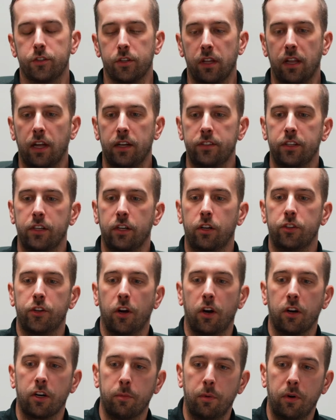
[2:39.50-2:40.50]
So the last thing I'll
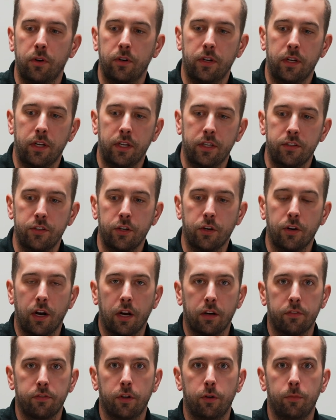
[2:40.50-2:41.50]
talk about is your
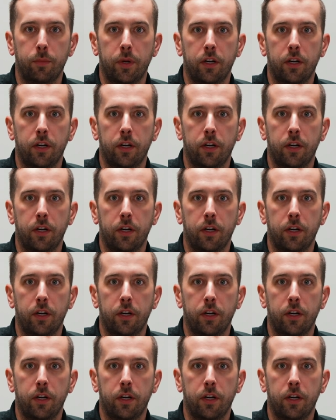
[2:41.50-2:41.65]
airflow